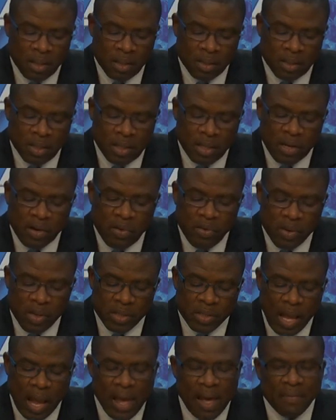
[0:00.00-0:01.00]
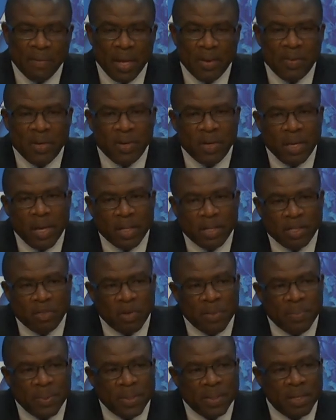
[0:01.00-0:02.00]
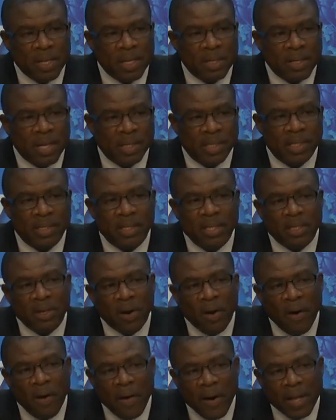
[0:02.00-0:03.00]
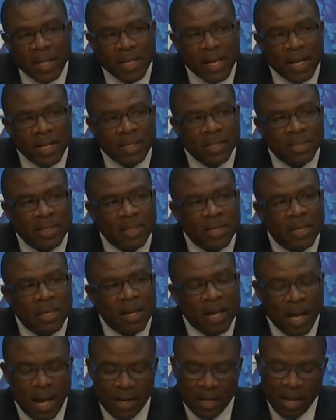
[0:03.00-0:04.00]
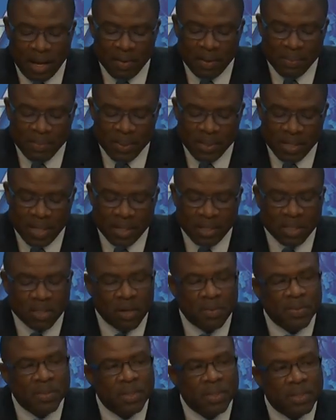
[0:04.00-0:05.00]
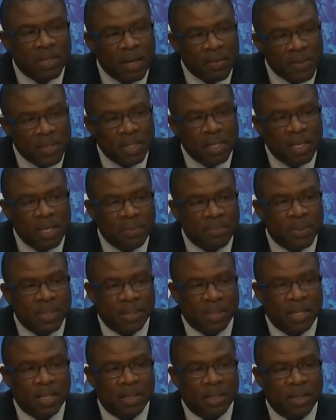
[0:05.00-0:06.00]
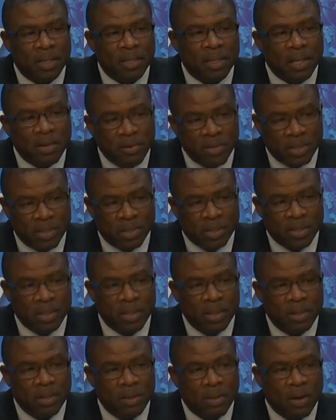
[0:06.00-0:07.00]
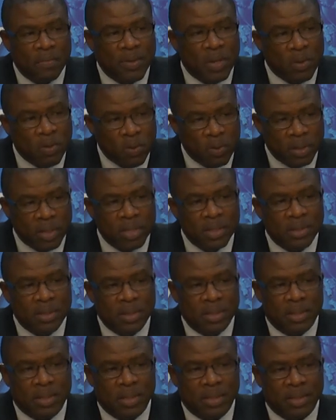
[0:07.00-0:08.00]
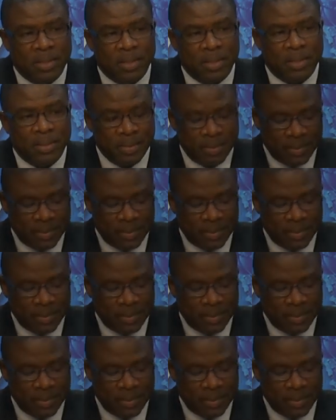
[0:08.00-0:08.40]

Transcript: the decrease, I have given you 83%. I just need to correct that and have a percentage of 78% decrease of the cocaine seizures.